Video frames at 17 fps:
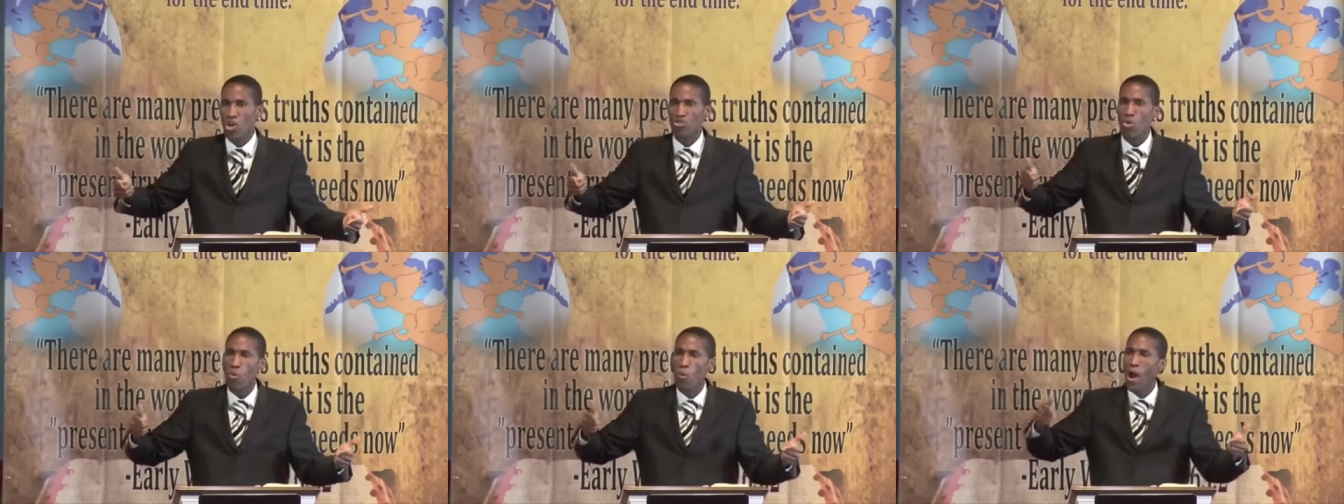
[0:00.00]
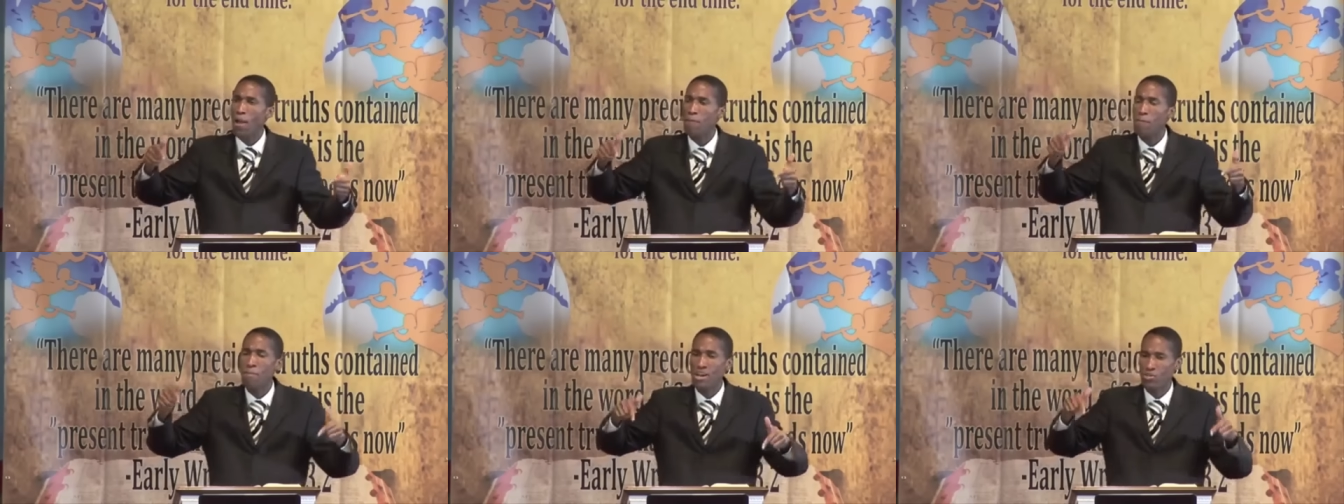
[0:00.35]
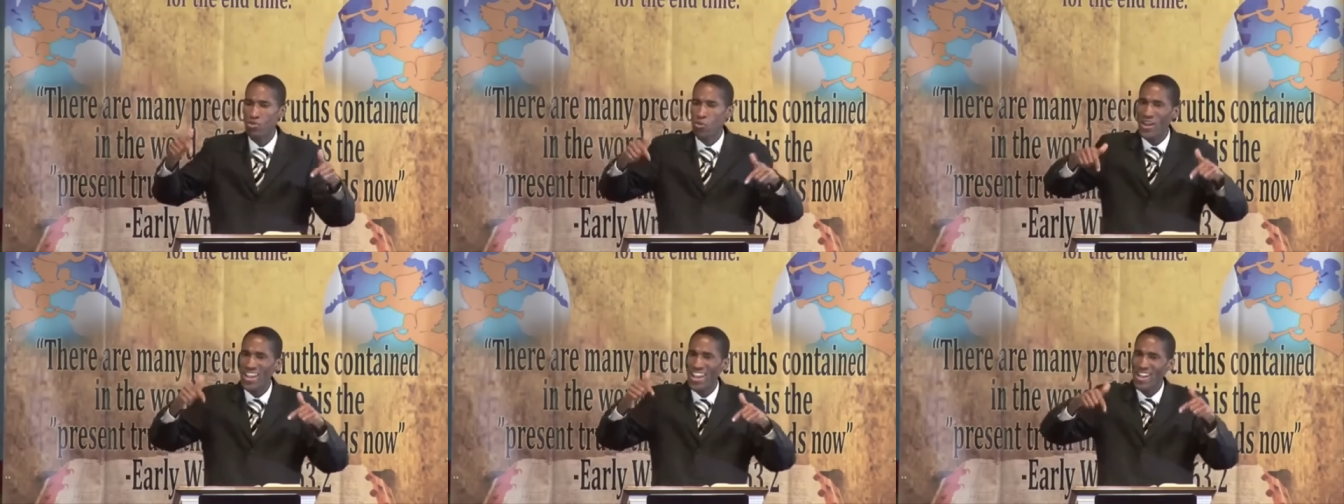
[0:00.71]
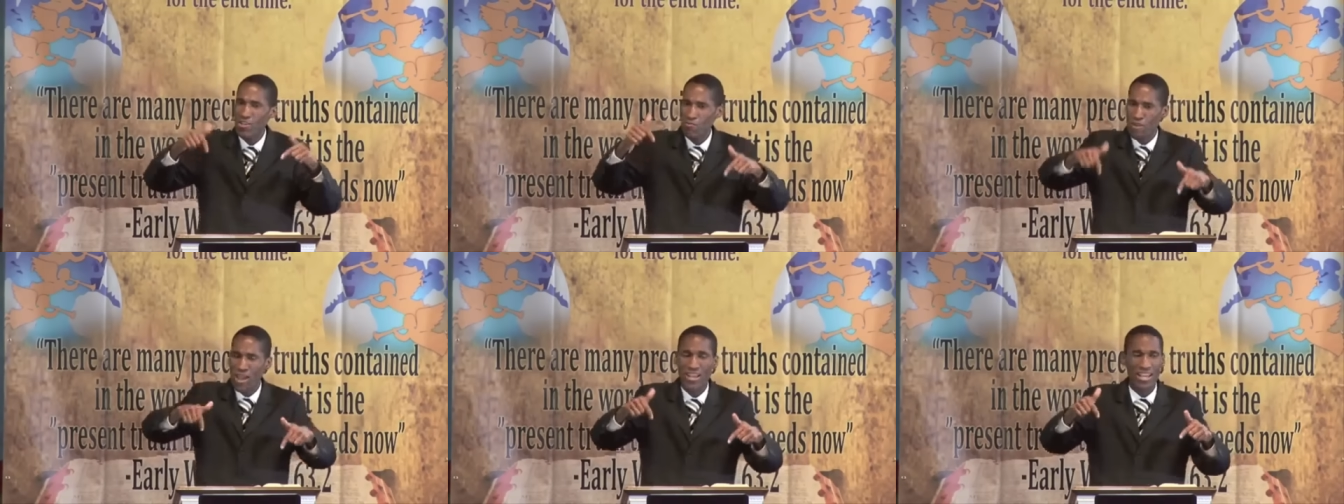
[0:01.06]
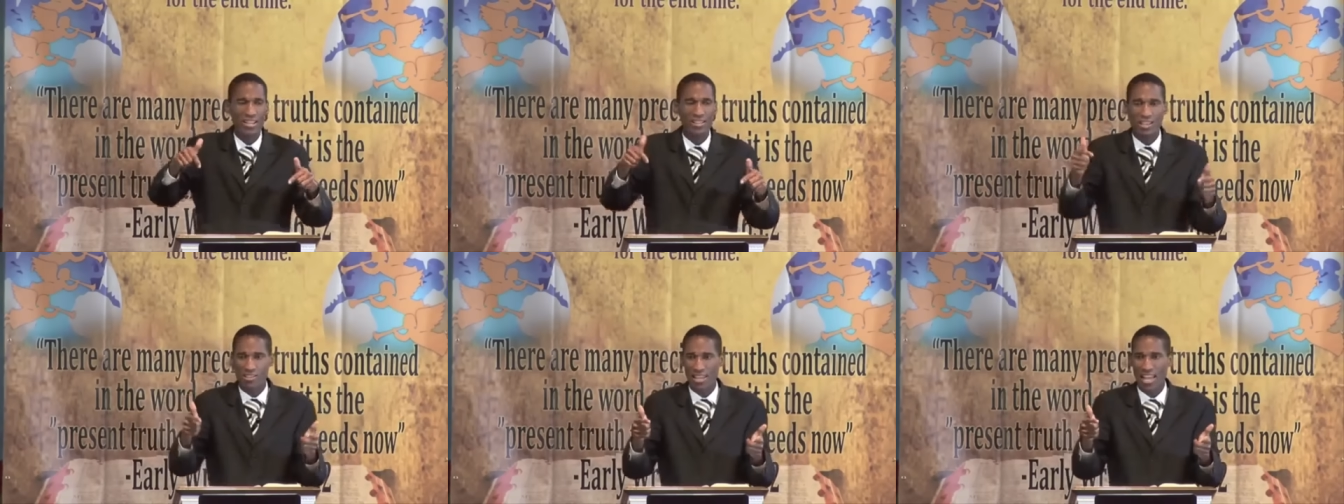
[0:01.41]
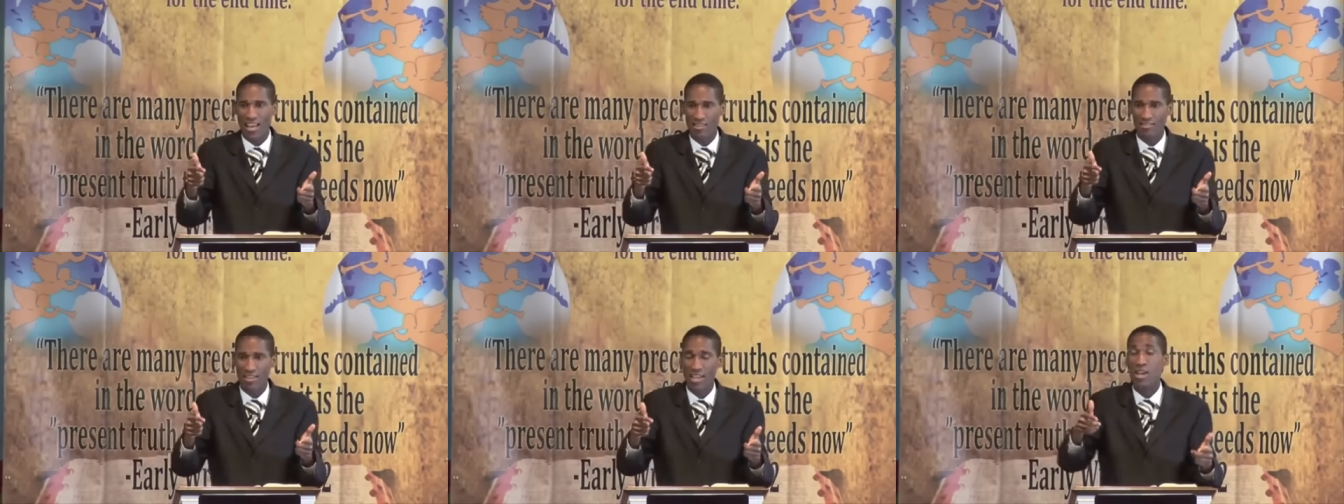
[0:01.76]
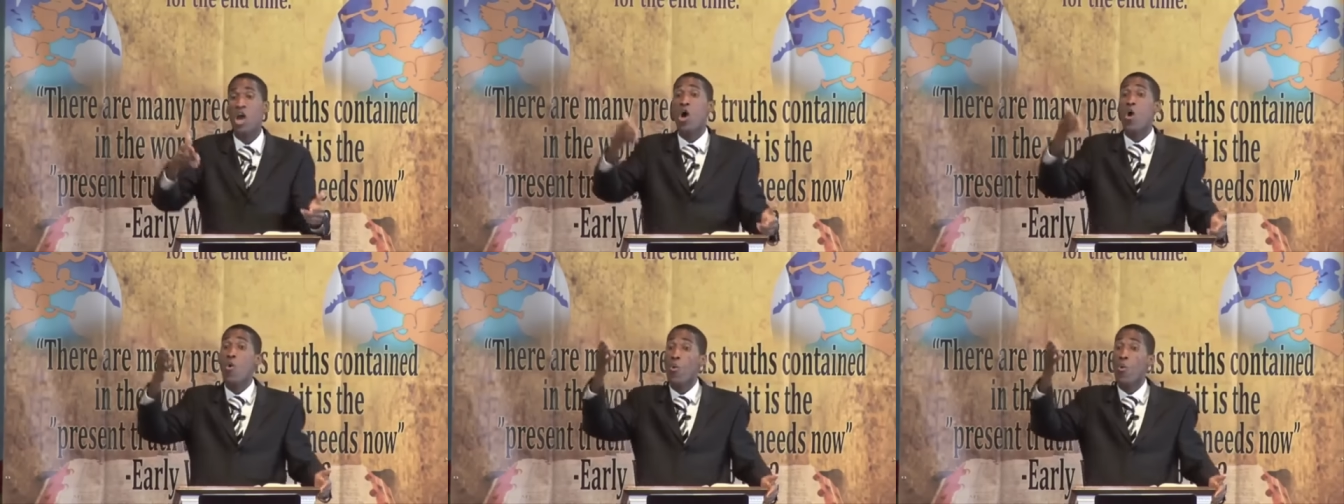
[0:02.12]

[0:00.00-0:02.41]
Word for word: So what must we expect in this last day?